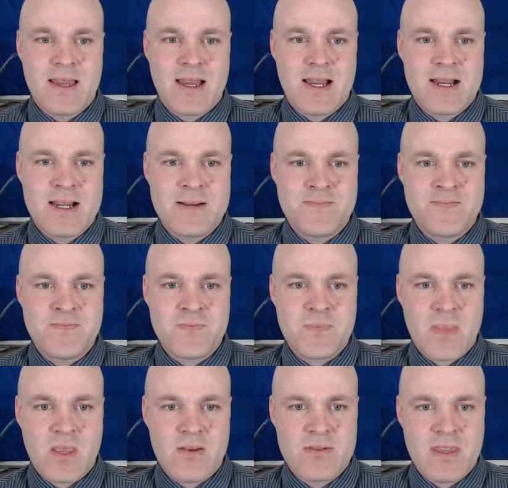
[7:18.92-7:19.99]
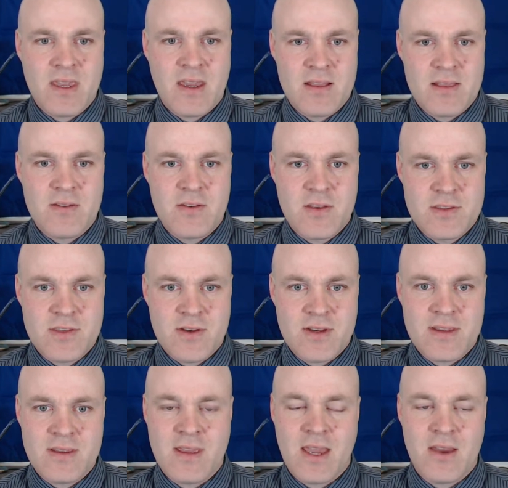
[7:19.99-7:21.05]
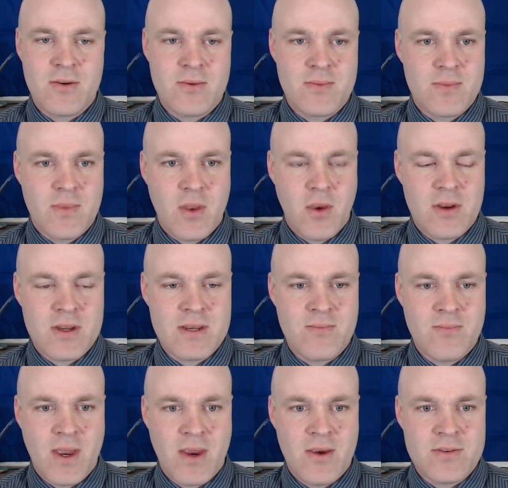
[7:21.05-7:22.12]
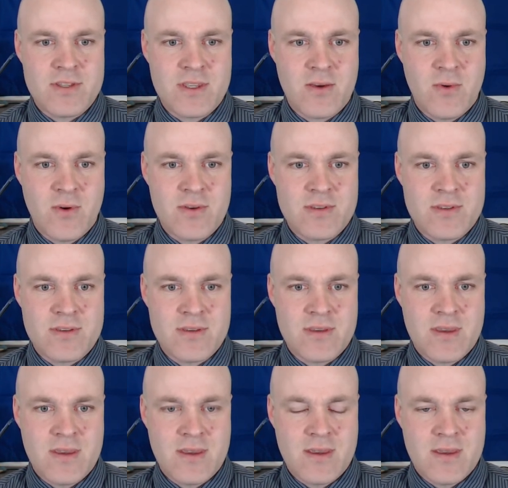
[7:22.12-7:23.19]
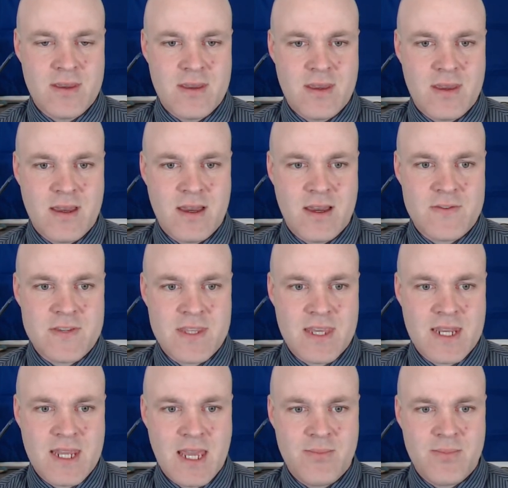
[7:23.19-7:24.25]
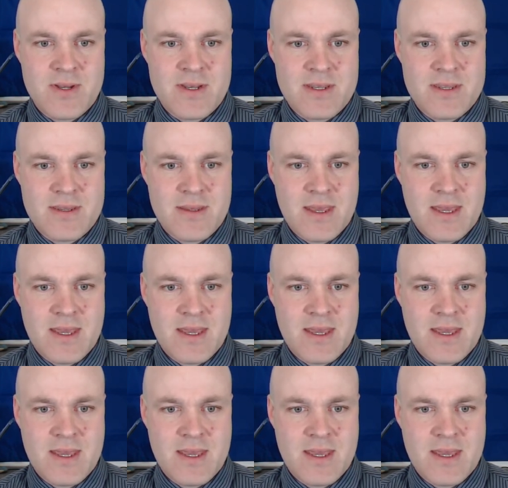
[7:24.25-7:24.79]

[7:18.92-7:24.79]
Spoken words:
Concerning how hurt and embarrassed I was after that happened.